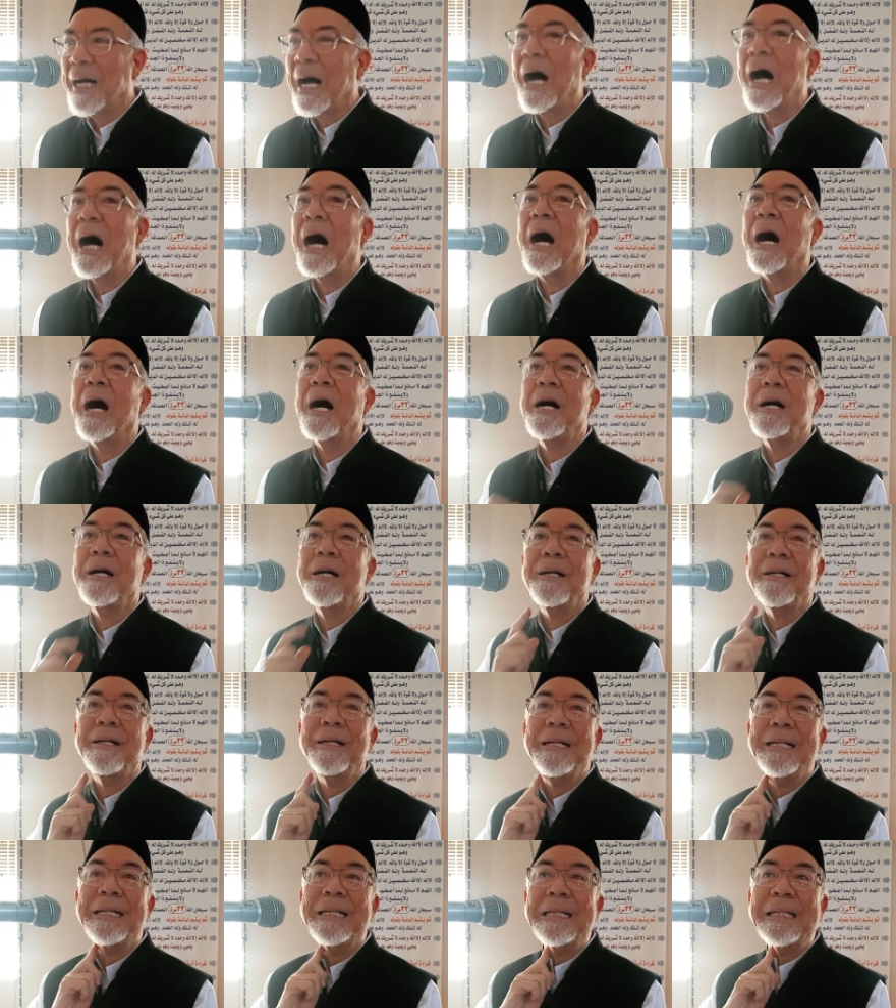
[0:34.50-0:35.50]
Ah,
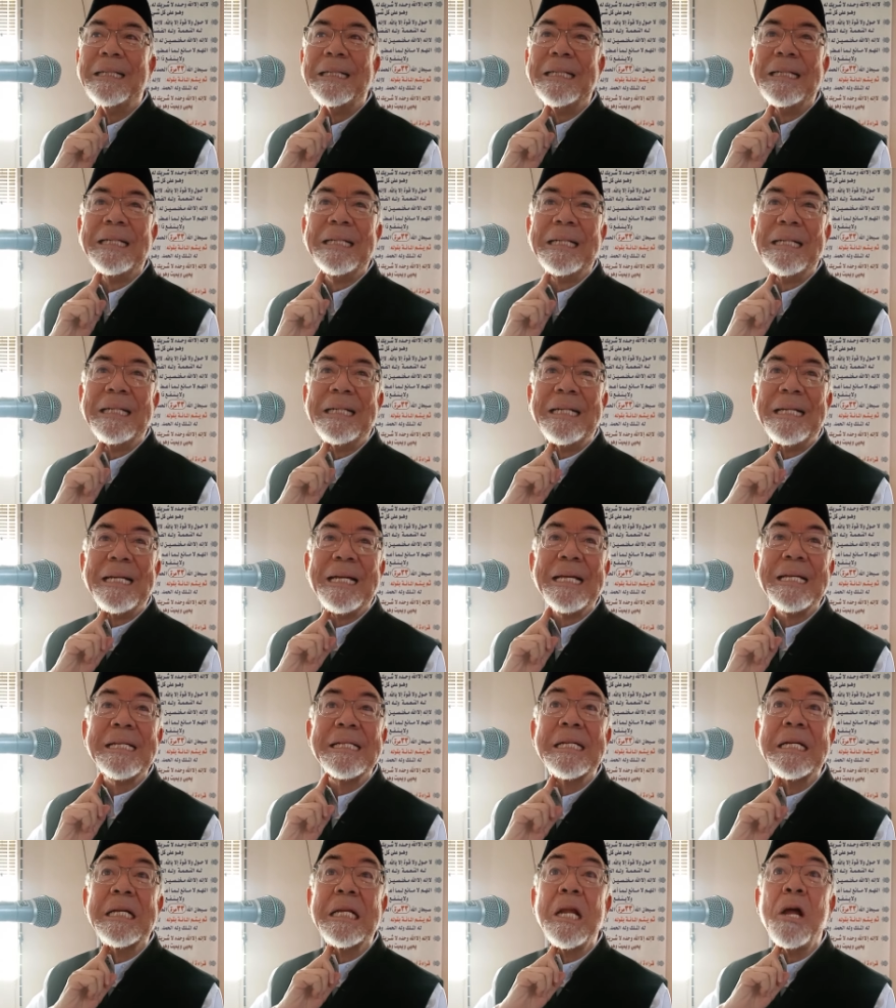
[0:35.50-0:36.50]

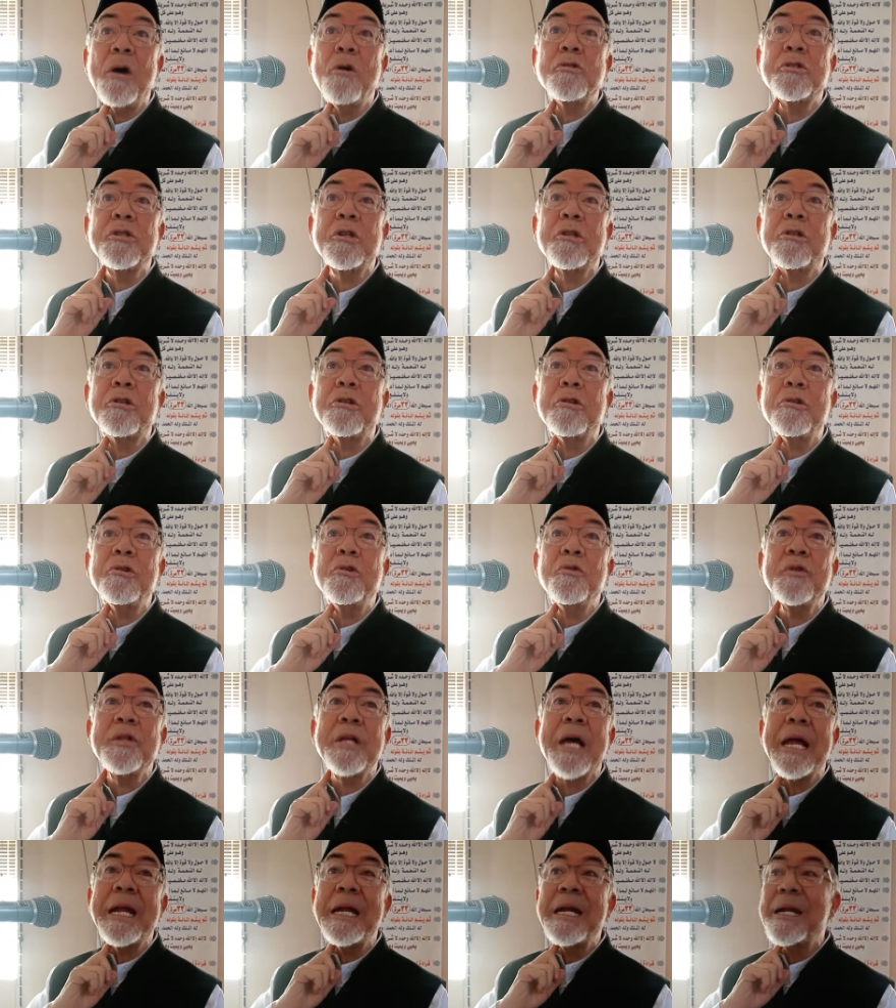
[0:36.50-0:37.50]
he's closer to
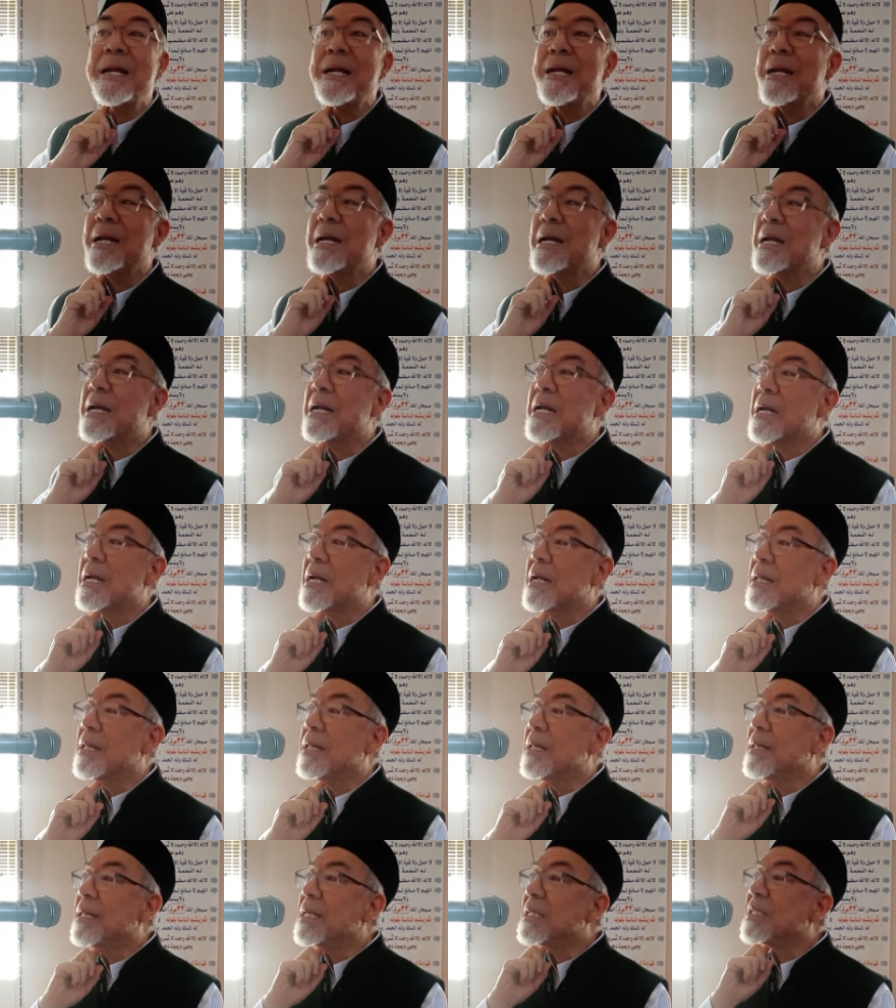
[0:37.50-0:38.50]
you than
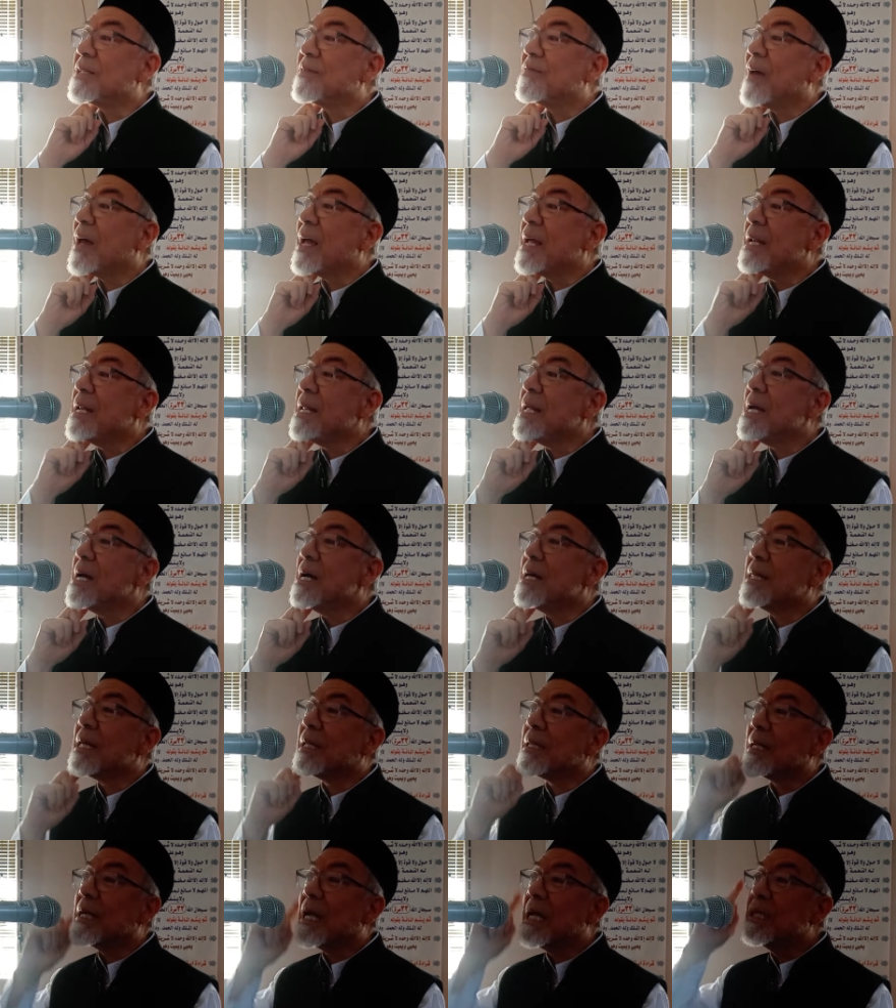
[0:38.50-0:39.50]
this is vein here
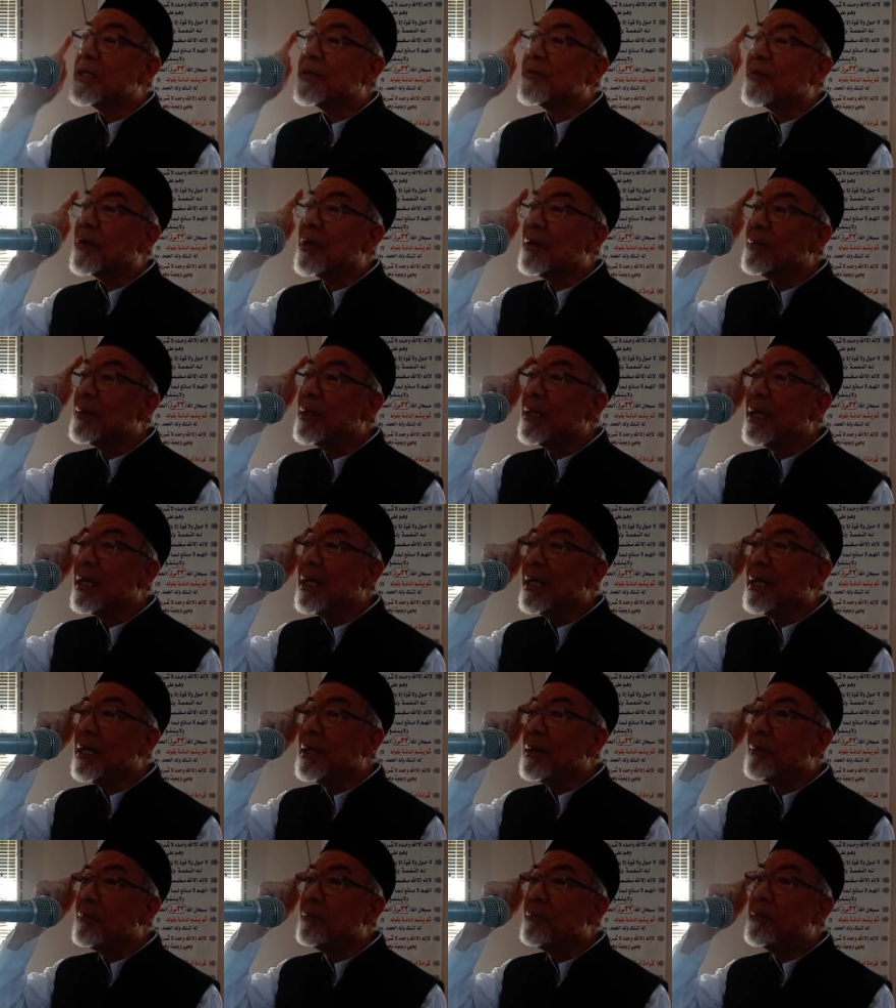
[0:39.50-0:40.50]
that runs from the
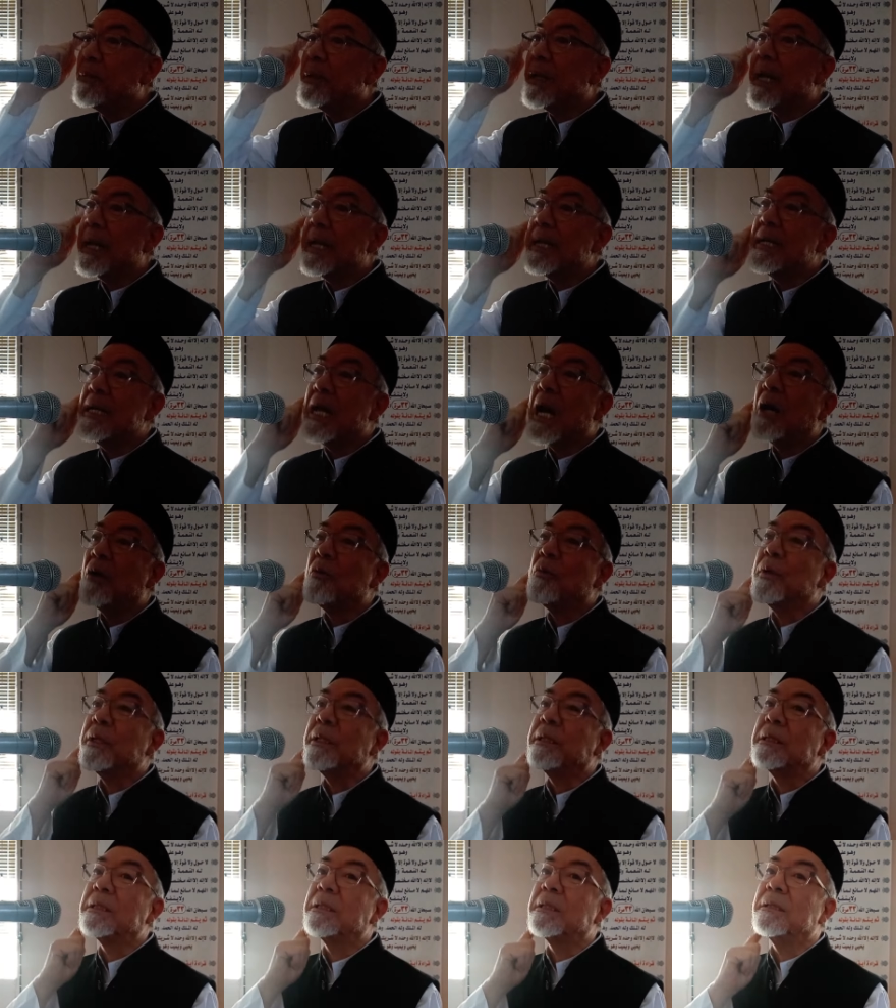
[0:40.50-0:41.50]
brain
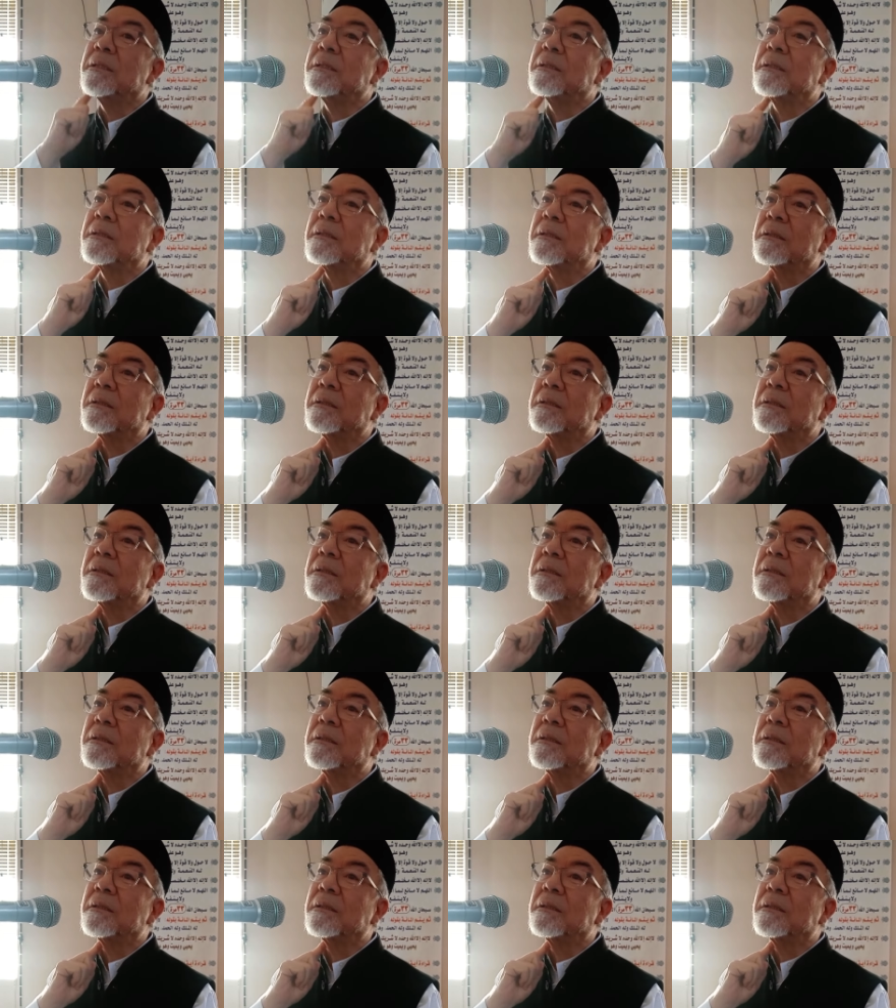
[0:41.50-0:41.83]
downwards.